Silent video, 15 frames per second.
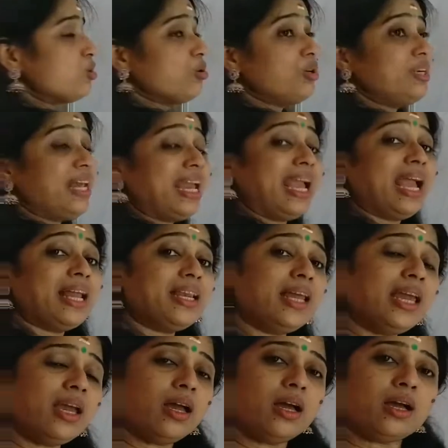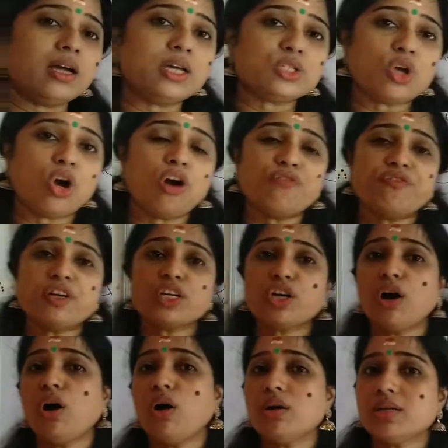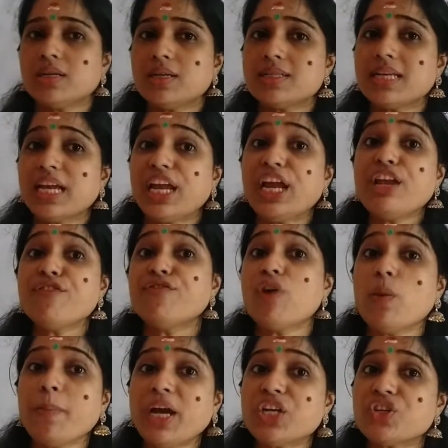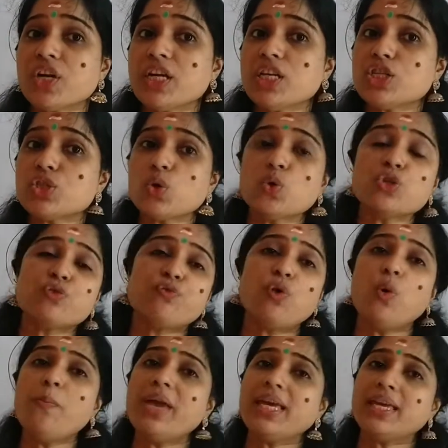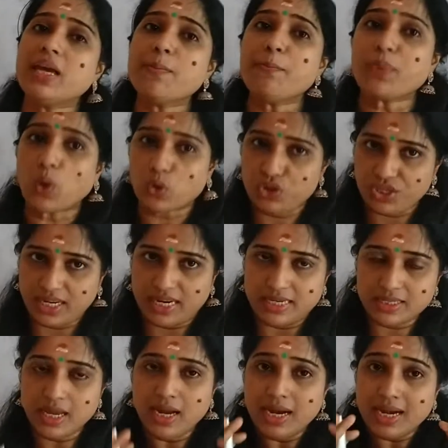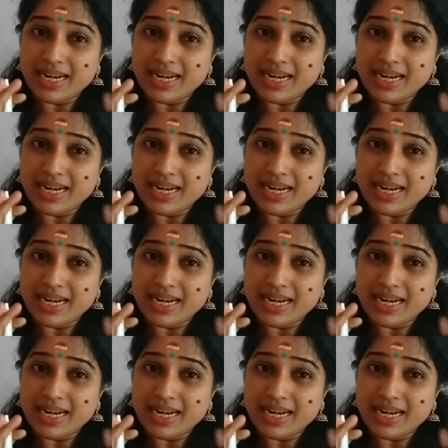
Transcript: So, DNA is often called as information source for making proteins.